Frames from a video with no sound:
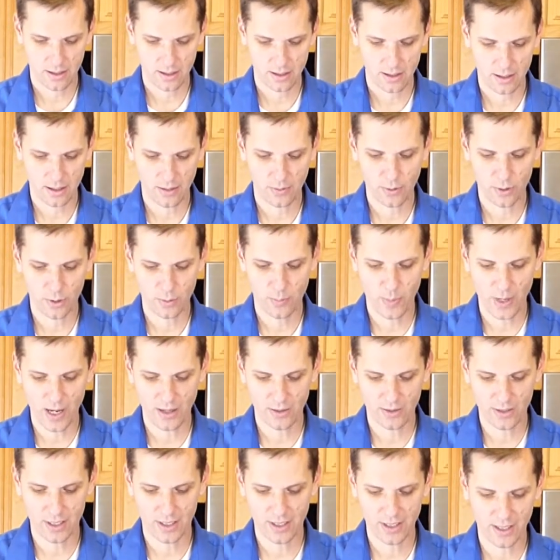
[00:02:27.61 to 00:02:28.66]
I was
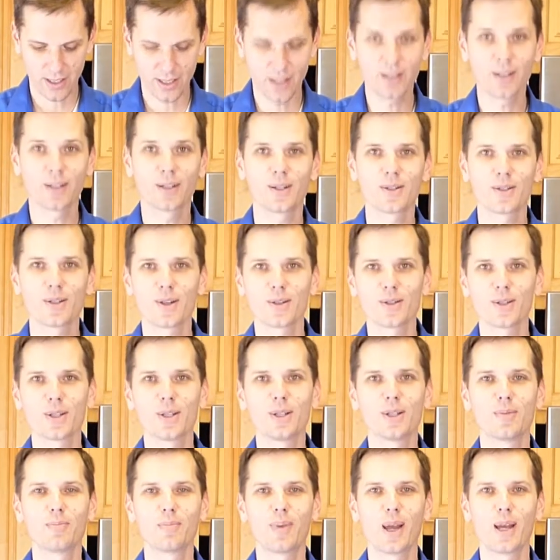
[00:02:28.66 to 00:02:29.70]
bouncing it because I was a
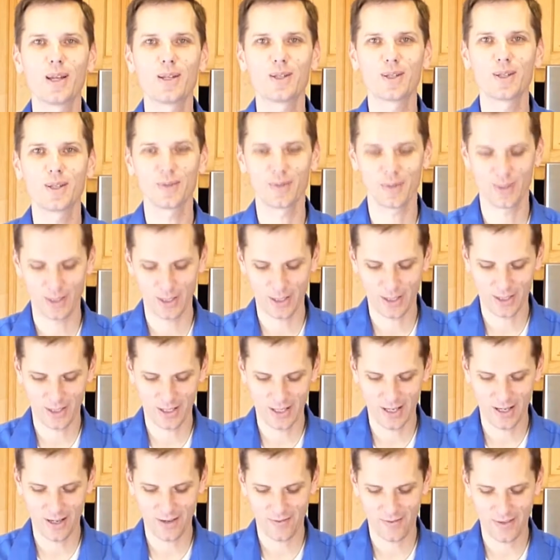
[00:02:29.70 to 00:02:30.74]
little impatient, wanted to
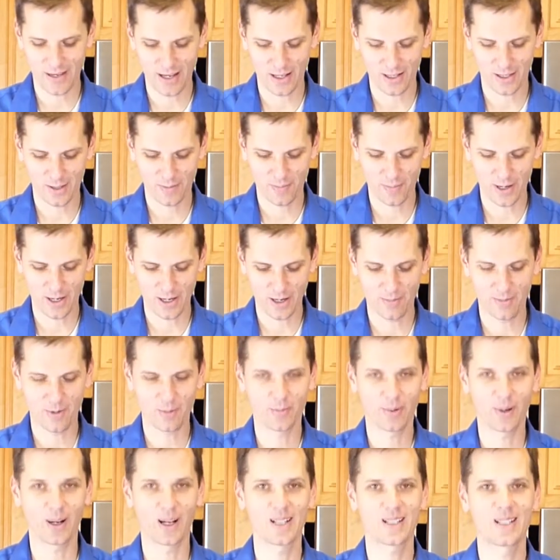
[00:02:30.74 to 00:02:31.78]
see if that sped up the
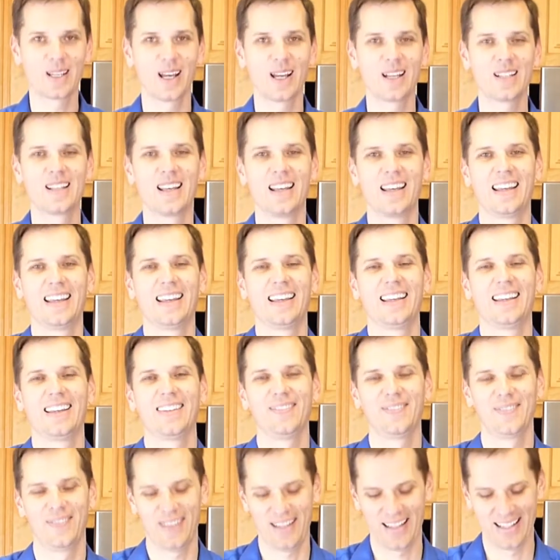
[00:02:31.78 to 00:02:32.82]
process,
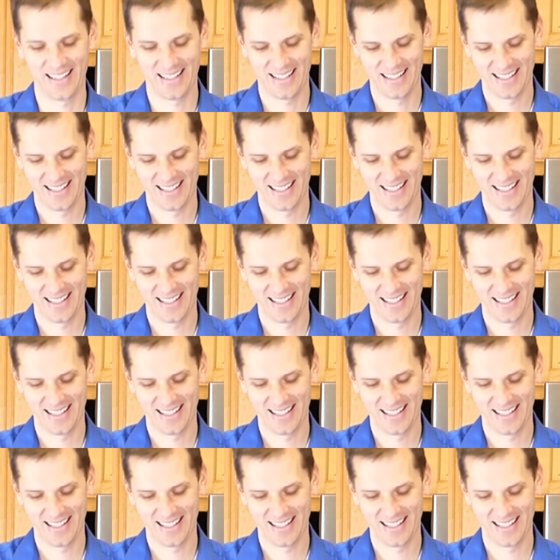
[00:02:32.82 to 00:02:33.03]
but